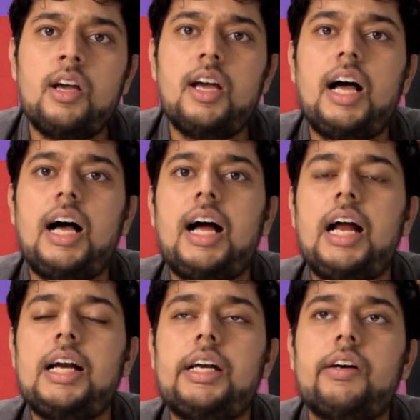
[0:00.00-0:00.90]

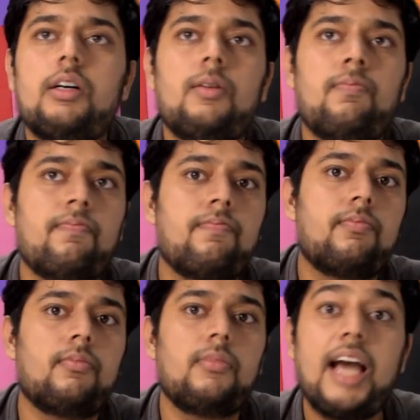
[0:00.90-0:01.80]
and
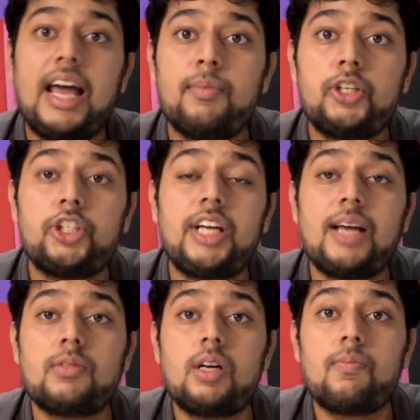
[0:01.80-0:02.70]
the animation
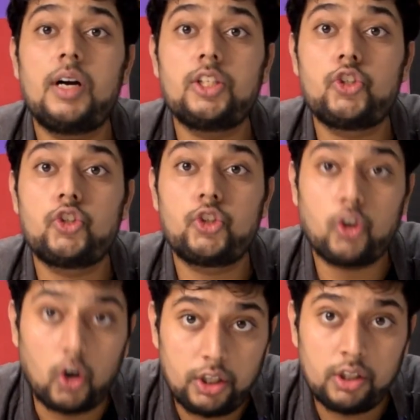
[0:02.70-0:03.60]
times are much
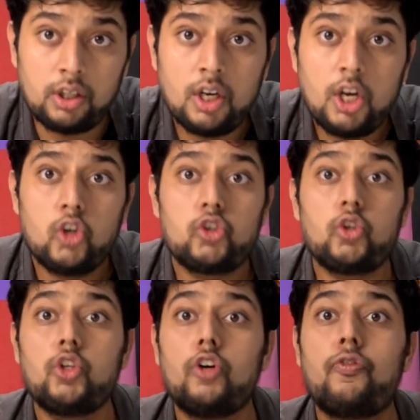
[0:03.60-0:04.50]
shorter, so
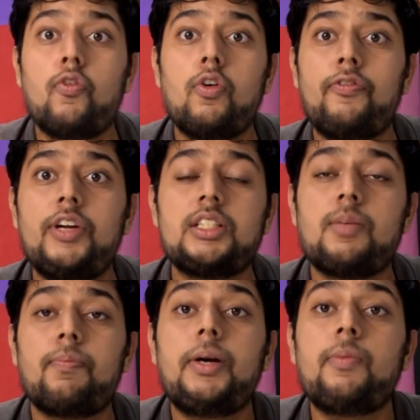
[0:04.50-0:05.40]
your phone feels a
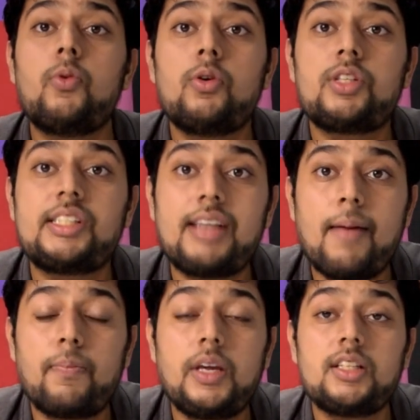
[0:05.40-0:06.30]
bit more
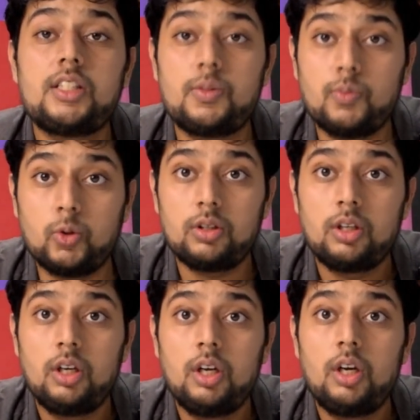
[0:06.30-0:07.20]
snappy and smooth.
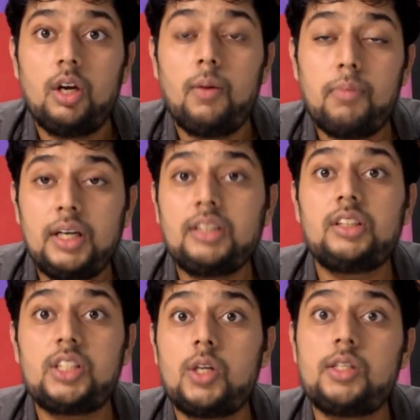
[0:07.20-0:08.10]
But
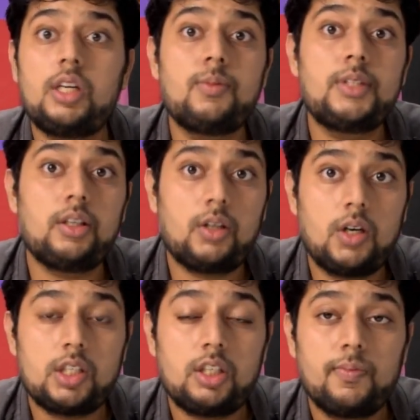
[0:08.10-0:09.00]
this also comes at a
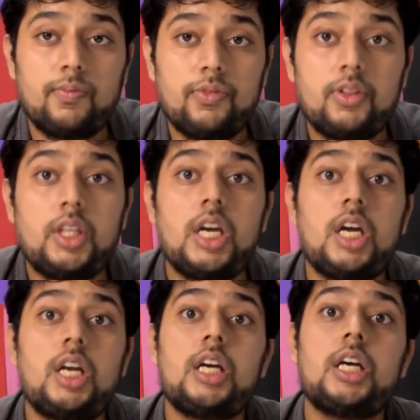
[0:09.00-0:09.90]
cost.
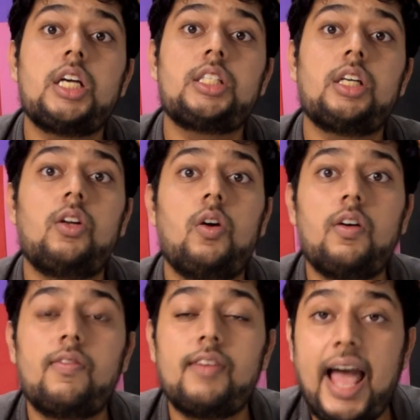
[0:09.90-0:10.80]
There is a lot
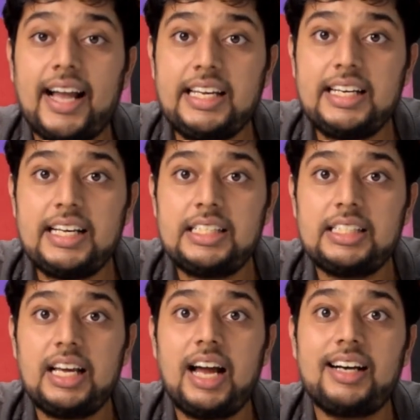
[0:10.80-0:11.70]
of lagginess
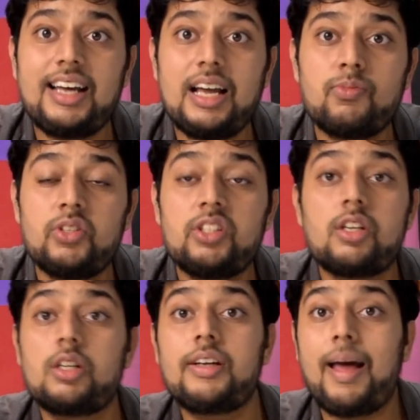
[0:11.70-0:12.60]
at times in
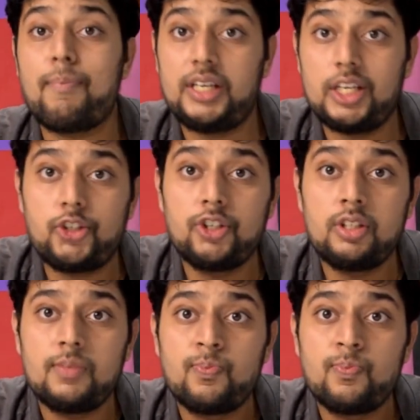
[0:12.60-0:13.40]
certain applications.